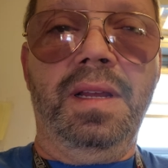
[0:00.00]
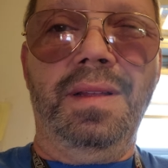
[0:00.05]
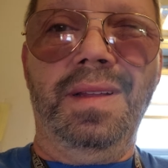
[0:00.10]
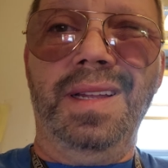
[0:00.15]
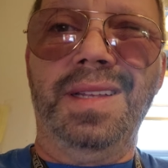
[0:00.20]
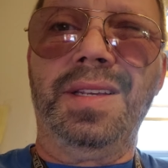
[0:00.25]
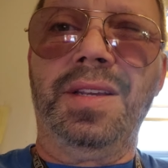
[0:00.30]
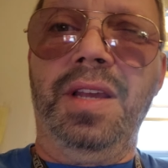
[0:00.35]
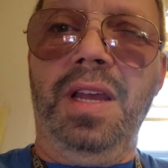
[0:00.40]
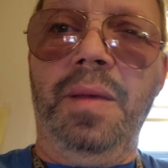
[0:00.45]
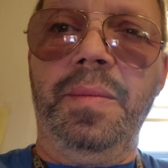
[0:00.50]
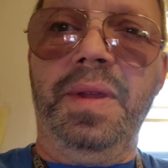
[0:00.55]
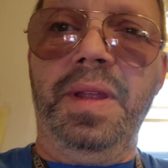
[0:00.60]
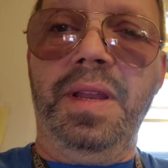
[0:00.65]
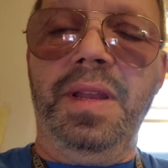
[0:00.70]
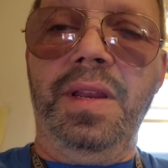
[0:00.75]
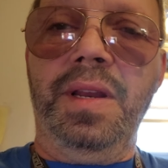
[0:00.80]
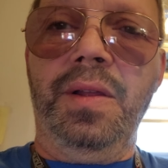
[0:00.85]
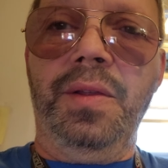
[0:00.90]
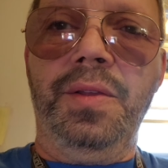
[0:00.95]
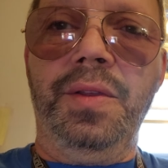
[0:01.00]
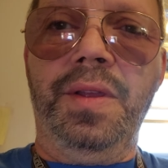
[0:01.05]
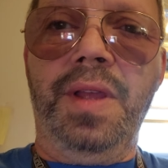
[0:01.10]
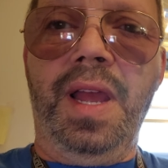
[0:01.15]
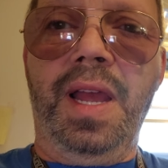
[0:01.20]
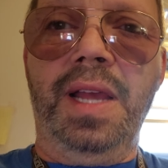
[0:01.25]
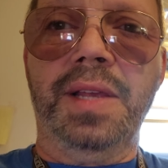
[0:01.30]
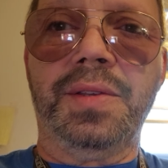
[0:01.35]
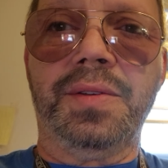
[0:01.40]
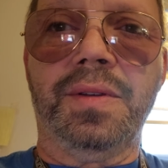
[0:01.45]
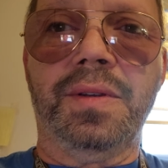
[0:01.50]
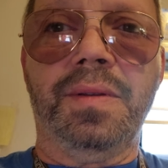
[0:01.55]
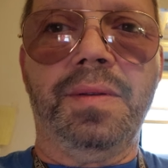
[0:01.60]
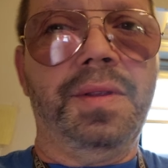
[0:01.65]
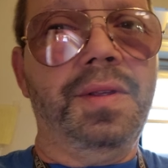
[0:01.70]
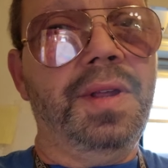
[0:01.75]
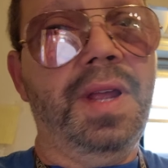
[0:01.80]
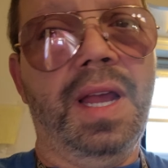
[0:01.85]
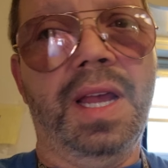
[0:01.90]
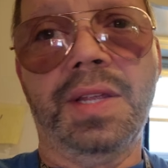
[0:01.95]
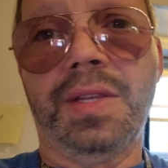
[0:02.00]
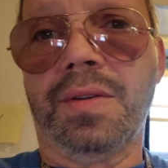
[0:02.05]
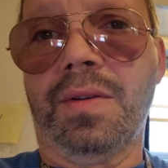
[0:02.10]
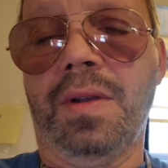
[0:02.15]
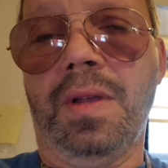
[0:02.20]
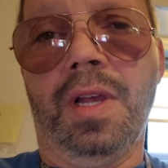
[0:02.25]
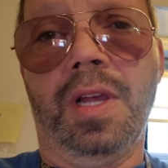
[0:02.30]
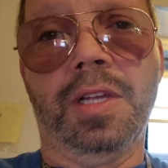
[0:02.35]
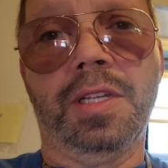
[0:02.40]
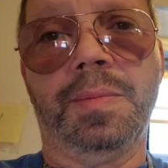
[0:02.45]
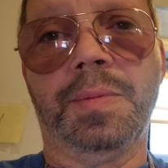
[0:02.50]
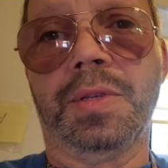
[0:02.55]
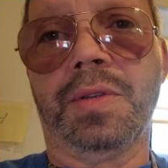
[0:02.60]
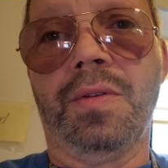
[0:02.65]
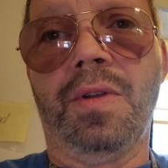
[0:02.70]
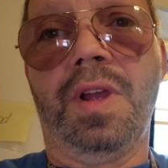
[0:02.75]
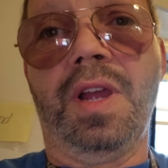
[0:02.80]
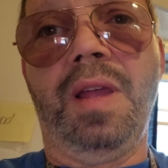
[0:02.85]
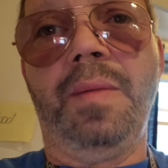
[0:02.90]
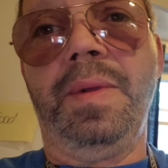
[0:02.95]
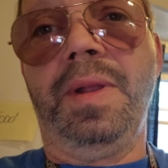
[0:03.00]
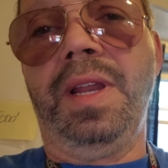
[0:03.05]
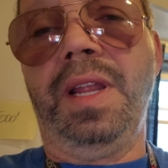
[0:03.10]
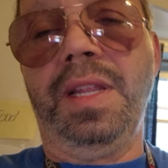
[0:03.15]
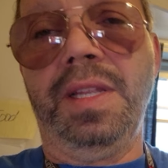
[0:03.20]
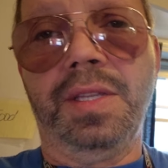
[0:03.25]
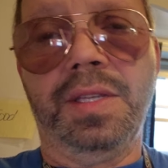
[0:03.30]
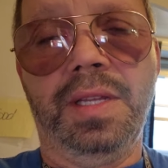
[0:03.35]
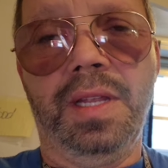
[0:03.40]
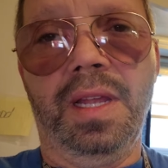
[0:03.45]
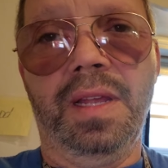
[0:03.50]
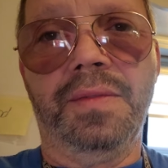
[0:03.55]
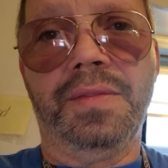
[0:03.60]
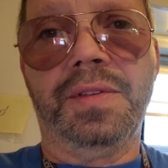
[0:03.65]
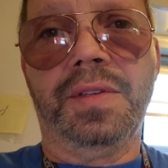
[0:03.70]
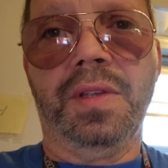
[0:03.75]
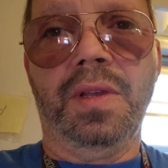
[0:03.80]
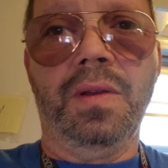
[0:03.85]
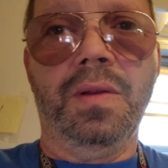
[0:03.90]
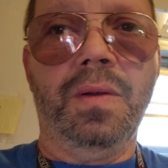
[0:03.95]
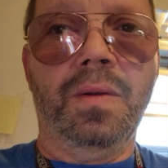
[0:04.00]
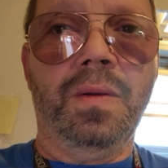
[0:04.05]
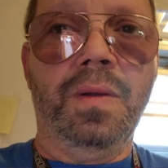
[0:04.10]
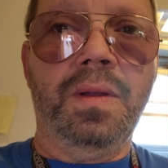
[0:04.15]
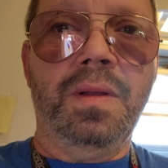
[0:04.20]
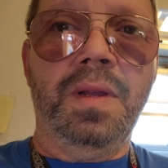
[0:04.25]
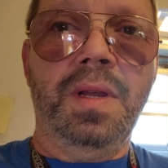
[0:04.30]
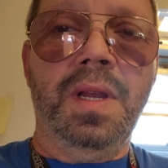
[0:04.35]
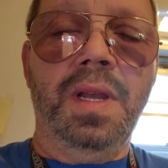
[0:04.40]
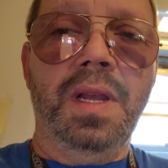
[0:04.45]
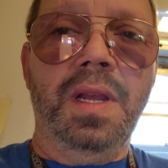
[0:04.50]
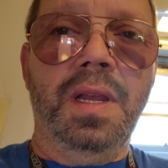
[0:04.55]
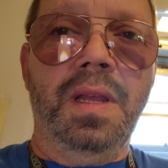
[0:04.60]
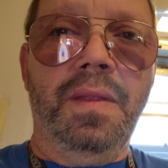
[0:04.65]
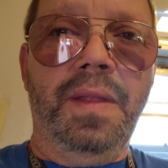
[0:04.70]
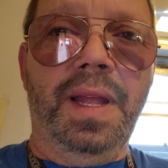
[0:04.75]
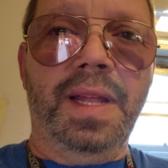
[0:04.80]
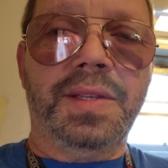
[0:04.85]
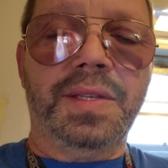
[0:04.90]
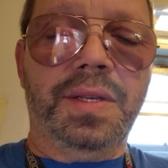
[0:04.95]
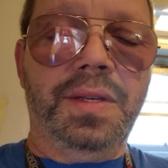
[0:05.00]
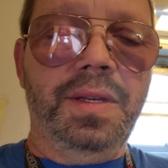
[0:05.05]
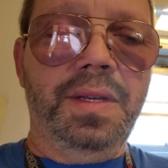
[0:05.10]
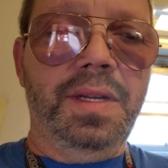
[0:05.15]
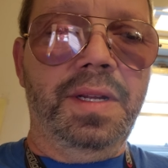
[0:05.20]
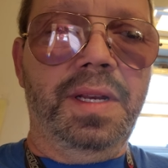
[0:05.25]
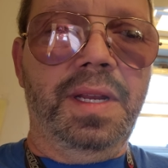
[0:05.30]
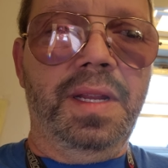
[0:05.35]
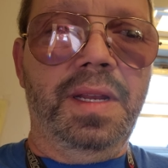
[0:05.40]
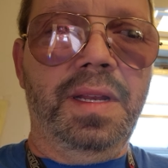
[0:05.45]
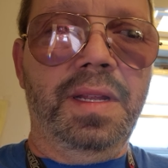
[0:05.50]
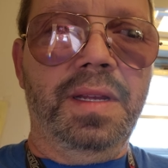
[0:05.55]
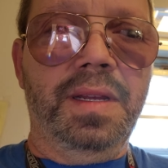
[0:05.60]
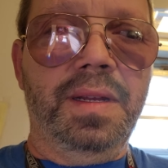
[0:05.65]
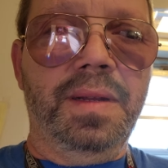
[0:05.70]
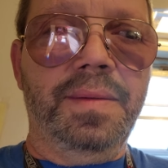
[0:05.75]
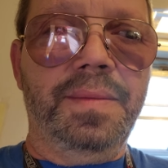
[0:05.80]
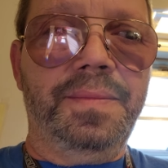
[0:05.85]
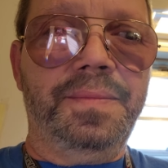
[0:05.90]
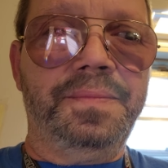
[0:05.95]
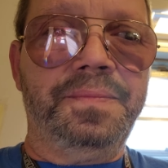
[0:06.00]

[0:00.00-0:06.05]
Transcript: it's coming. You know, you guys are you guys are all subscribing and stuff, so that's good. And